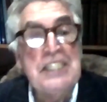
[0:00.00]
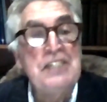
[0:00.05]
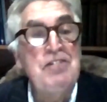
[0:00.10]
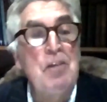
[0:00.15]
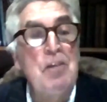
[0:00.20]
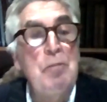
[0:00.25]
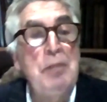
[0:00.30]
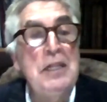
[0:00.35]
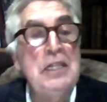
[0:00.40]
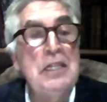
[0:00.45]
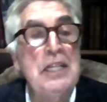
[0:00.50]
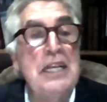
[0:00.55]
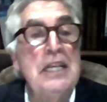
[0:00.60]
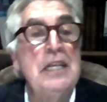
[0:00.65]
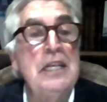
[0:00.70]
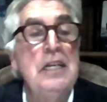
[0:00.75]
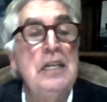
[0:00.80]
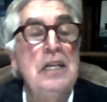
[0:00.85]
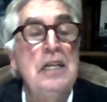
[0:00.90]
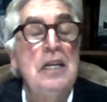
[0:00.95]
places
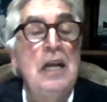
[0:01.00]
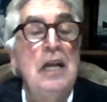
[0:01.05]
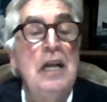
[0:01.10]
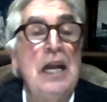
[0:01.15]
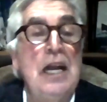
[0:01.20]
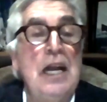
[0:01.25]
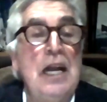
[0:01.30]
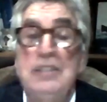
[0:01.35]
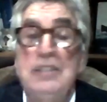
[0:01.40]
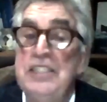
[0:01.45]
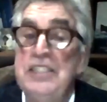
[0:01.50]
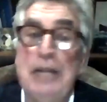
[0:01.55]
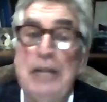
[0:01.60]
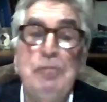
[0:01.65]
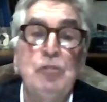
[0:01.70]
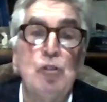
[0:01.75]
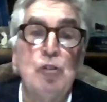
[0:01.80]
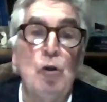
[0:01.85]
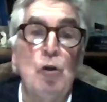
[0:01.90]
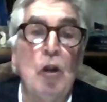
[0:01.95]
for building
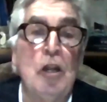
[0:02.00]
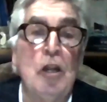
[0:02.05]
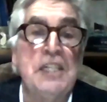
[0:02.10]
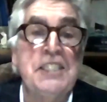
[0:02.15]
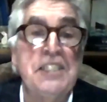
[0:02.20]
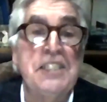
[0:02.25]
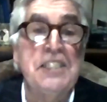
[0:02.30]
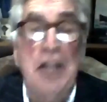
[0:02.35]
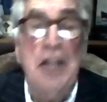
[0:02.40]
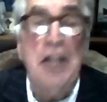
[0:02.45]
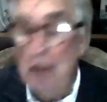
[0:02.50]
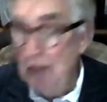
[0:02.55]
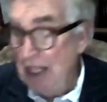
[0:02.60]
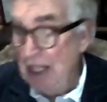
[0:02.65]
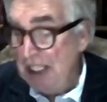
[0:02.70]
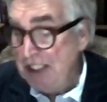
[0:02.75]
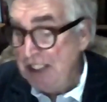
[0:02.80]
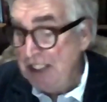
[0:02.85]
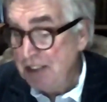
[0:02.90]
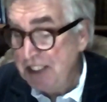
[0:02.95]
steam trawlers
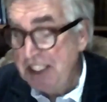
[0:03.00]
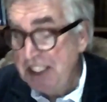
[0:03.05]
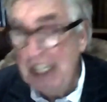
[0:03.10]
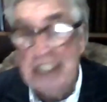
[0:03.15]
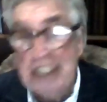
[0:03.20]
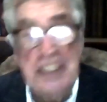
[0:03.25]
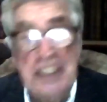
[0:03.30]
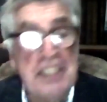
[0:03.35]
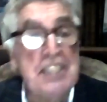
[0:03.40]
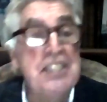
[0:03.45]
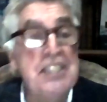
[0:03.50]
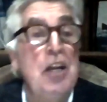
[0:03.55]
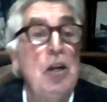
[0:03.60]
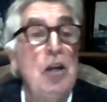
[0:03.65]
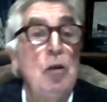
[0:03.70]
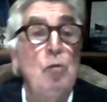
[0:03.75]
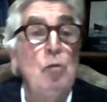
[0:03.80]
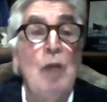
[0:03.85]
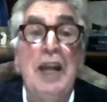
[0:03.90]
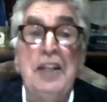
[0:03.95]
and their
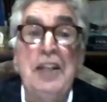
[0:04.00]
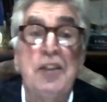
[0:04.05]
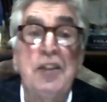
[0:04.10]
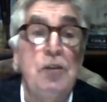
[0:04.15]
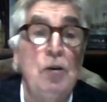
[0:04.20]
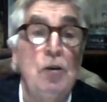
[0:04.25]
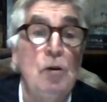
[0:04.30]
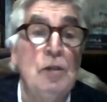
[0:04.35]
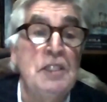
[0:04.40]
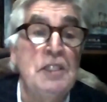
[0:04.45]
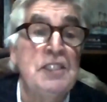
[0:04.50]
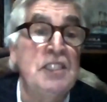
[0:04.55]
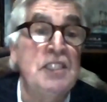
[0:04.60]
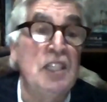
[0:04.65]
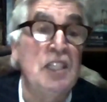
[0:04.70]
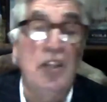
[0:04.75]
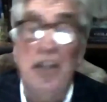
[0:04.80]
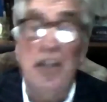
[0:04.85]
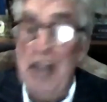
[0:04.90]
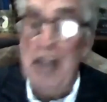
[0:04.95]
successors right through
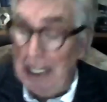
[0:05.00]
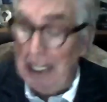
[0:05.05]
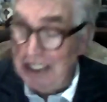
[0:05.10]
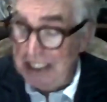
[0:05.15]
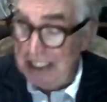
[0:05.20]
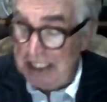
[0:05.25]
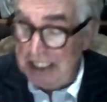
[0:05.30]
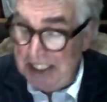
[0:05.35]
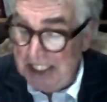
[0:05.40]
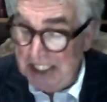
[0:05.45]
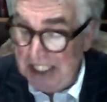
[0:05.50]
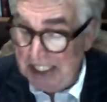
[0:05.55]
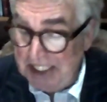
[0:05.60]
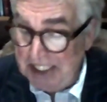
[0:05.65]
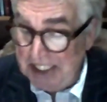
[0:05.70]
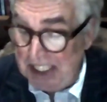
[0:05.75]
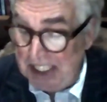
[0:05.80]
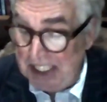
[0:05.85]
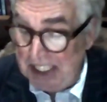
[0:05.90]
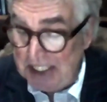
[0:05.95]
until the
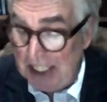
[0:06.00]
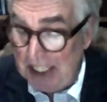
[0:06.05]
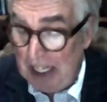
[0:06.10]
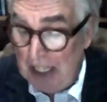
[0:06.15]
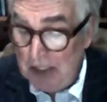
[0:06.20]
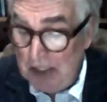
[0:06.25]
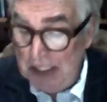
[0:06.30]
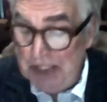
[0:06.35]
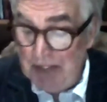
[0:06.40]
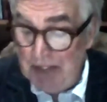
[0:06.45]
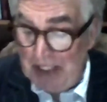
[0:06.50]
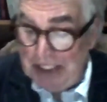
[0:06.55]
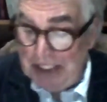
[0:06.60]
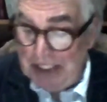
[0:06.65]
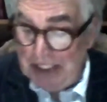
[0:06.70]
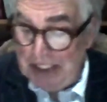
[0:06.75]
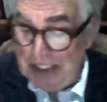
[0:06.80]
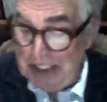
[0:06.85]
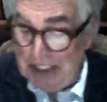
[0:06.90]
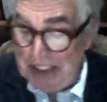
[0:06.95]
1960s. This
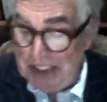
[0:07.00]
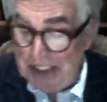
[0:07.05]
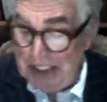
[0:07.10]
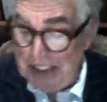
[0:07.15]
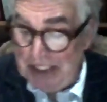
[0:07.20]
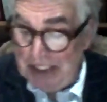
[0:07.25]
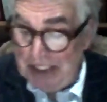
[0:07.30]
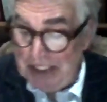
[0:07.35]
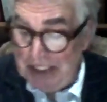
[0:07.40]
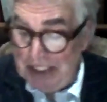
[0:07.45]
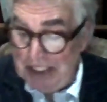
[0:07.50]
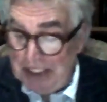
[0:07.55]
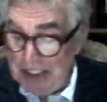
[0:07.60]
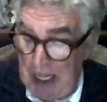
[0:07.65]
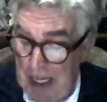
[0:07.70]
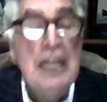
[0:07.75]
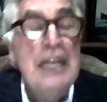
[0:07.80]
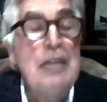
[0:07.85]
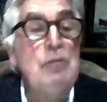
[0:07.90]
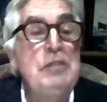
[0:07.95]
vessel was built
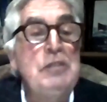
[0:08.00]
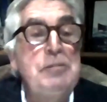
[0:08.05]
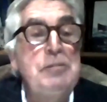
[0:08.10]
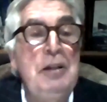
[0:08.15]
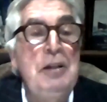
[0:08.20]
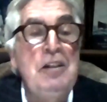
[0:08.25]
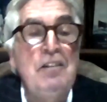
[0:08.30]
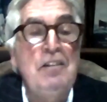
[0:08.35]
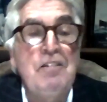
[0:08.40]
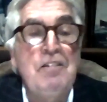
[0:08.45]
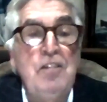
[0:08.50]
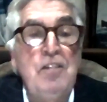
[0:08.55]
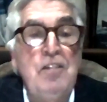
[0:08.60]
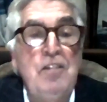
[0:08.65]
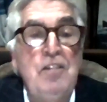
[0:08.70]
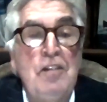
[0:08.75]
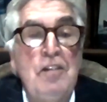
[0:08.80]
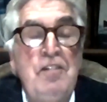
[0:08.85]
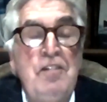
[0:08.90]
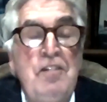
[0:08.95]
there. It was built
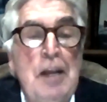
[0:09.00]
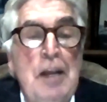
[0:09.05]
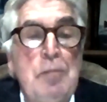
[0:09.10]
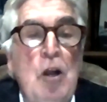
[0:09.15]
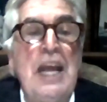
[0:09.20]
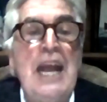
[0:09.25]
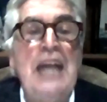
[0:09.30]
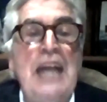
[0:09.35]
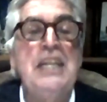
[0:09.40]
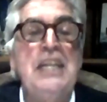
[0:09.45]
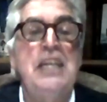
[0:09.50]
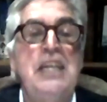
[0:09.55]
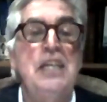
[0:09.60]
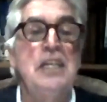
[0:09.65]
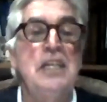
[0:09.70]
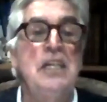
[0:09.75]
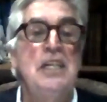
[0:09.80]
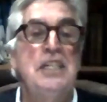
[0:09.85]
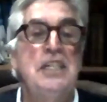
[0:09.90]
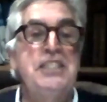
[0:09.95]
for a firm called the
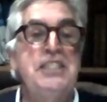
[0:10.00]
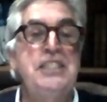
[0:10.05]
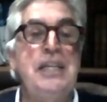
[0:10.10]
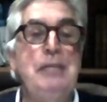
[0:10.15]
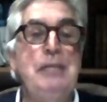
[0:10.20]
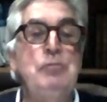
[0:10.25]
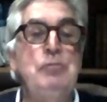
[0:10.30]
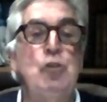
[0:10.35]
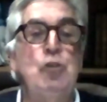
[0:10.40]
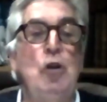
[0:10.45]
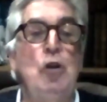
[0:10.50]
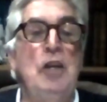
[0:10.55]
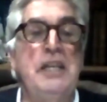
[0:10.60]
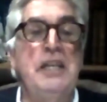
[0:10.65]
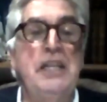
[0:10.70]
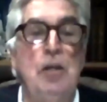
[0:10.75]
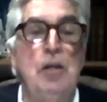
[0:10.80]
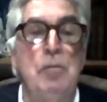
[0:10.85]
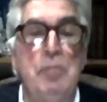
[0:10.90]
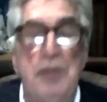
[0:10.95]
Helier Steam
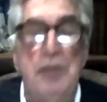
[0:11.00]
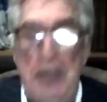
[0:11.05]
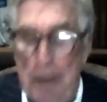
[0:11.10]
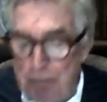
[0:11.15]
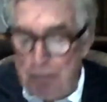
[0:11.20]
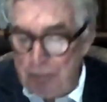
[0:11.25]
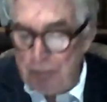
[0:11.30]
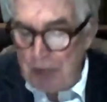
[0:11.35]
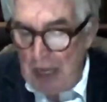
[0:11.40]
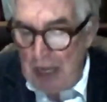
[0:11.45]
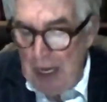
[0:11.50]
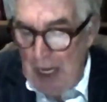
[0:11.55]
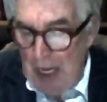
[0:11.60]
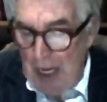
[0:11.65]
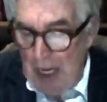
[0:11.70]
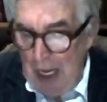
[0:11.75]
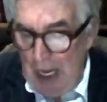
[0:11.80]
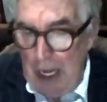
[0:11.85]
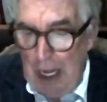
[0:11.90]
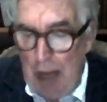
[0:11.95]
Trawling Company,
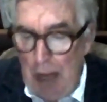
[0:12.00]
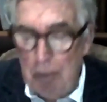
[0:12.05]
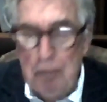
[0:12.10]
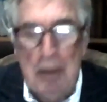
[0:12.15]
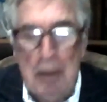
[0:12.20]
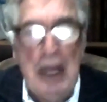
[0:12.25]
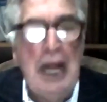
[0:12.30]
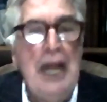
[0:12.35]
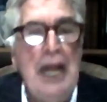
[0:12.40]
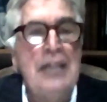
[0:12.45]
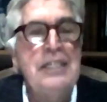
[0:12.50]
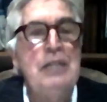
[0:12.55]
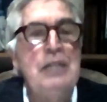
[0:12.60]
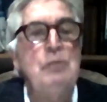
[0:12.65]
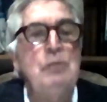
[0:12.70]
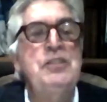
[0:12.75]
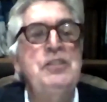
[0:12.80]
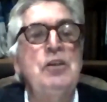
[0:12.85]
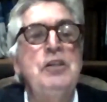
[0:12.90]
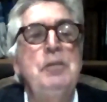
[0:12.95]
and
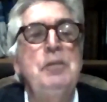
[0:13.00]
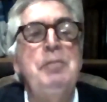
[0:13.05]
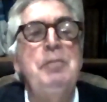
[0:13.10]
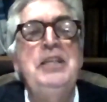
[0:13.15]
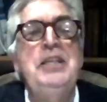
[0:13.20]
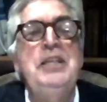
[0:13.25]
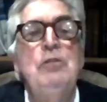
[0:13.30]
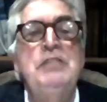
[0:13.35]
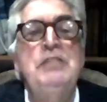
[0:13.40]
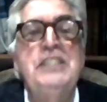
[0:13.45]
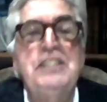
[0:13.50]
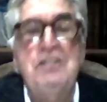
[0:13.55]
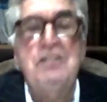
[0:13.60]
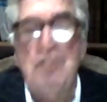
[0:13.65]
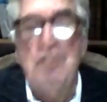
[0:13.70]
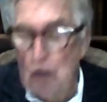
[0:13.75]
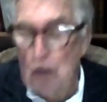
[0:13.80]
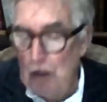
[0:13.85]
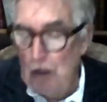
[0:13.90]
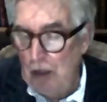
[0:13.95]
it was going to be used
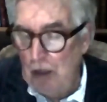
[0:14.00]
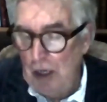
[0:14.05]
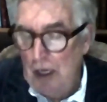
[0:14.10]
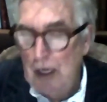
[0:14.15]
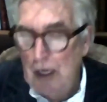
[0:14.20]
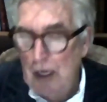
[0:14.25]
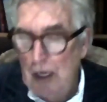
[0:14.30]
for